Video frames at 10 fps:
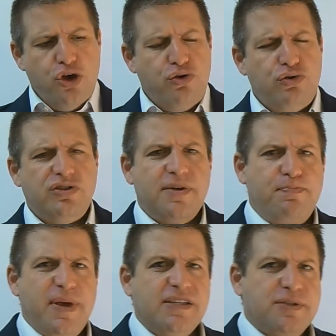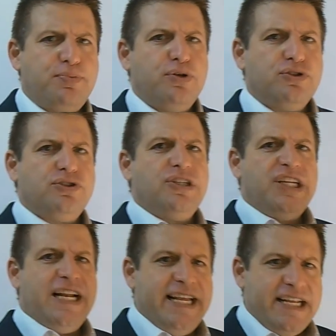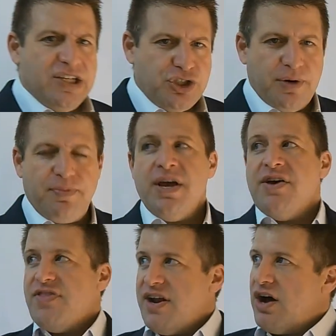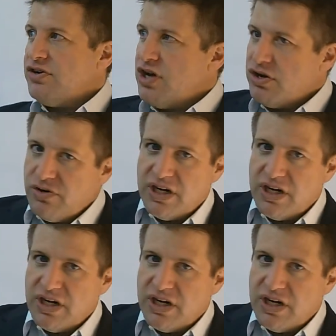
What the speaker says: Who's the best person in leadership? Then I'd go to a